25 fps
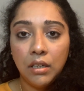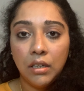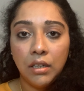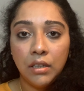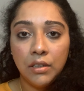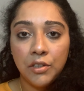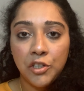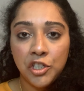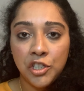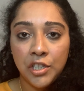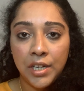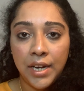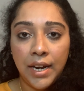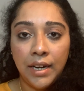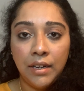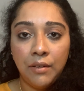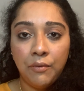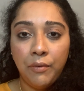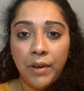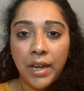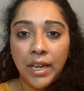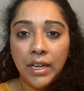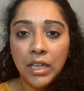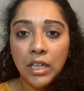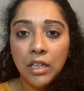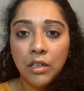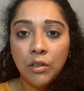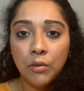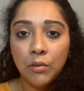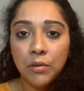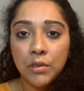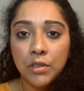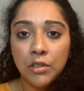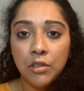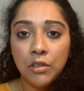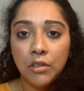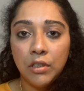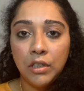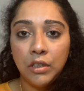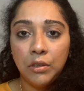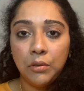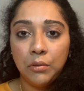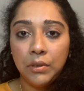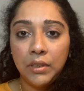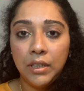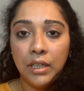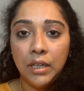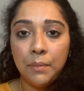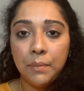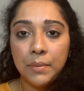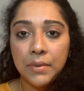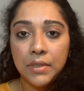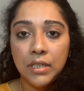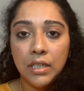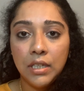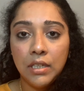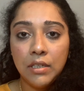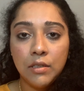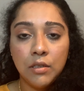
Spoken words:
shade, very close to your nude lipstick.